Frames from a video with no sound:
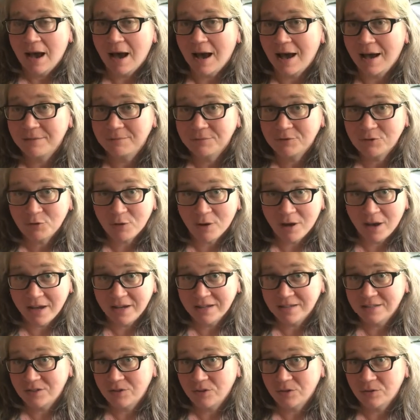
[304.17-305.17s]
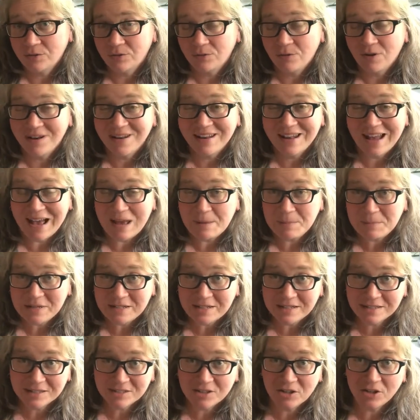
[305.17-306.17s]
I'm trying to not be
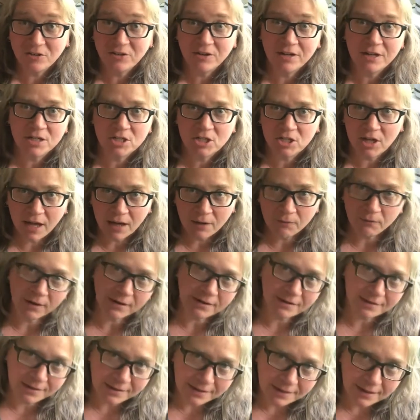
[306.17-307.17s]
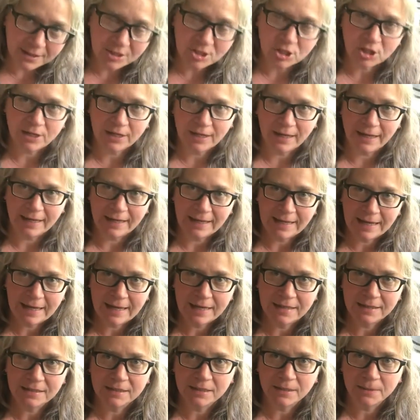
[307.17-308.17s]
discouraged and run to the kitchen and
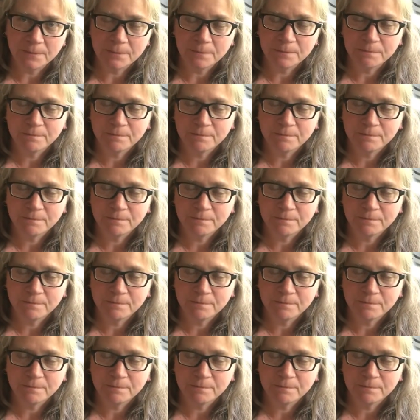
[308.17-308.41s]
eat.